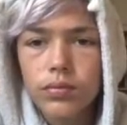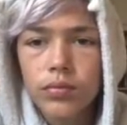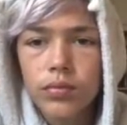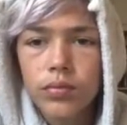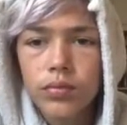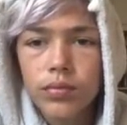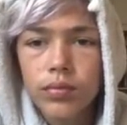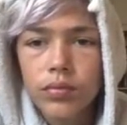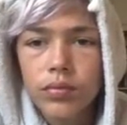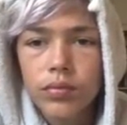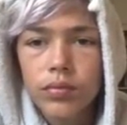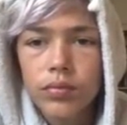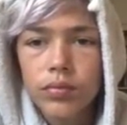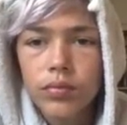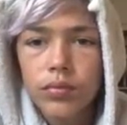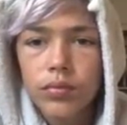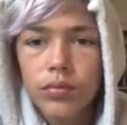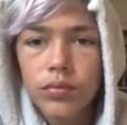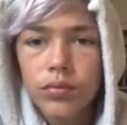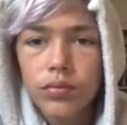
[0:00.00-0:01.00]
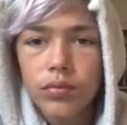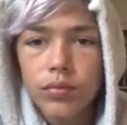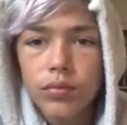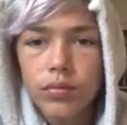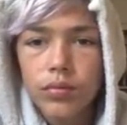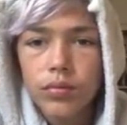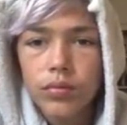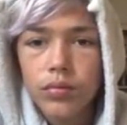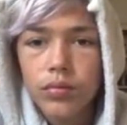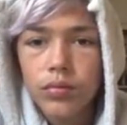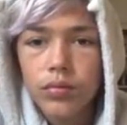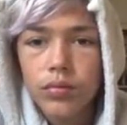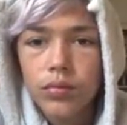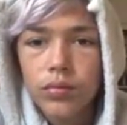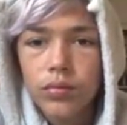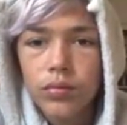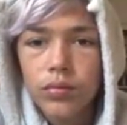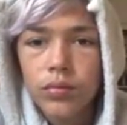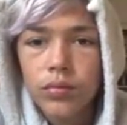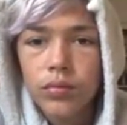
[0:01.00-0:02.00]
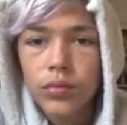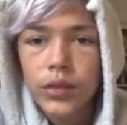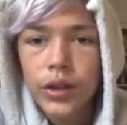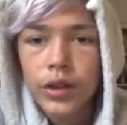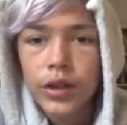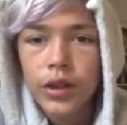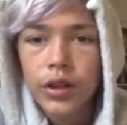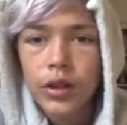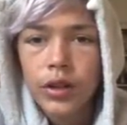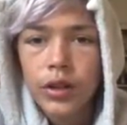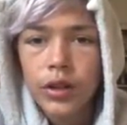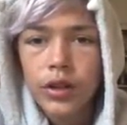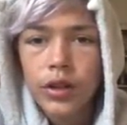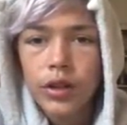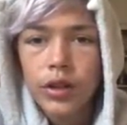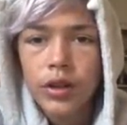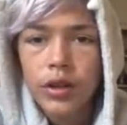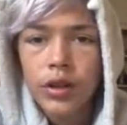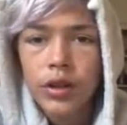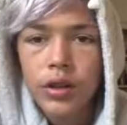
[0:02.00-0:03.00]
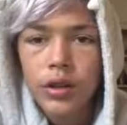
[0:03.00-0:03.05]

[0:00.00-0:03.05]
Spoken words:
(no one is talking)